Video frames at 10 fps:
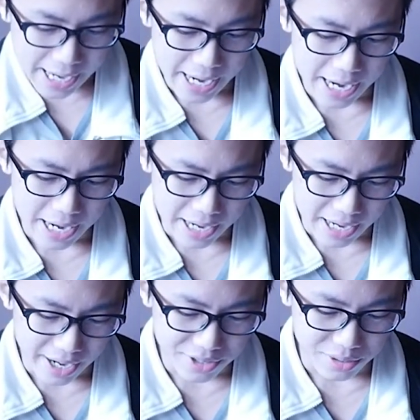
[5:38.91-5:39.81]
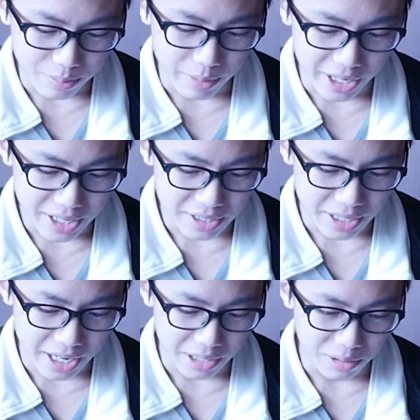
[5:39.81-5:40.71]
And actually,
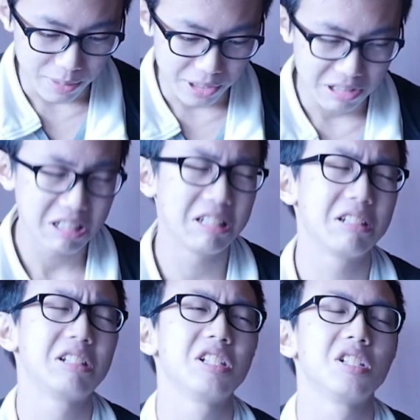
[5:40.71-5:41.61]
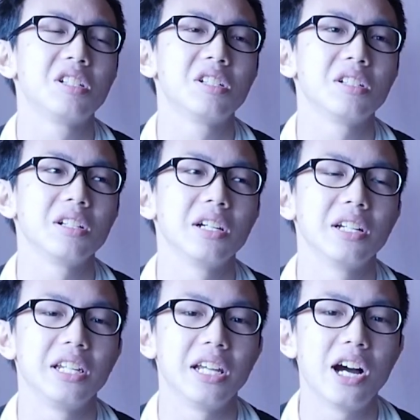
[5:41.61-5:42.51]
and to be honest,
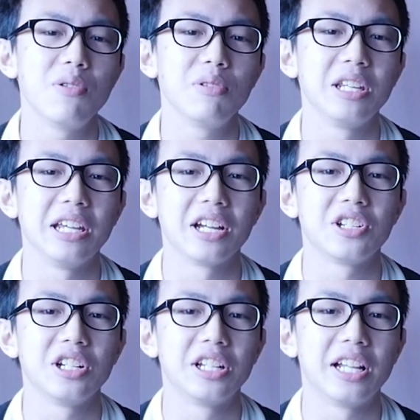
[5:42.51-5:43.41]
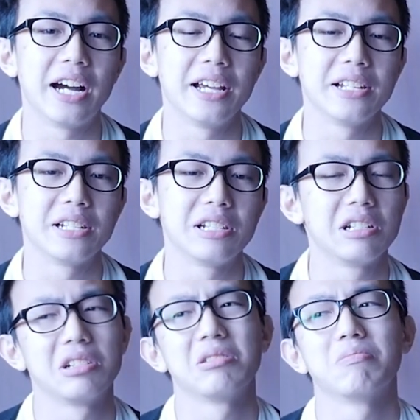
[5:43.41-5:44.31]
the how he actually
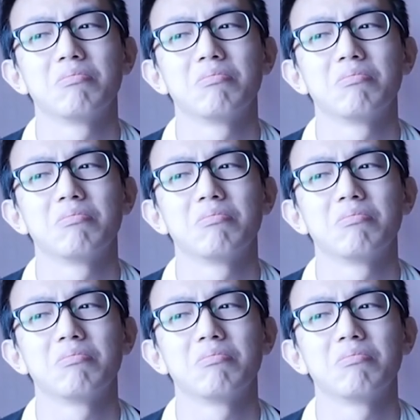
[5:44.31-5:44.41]
dies,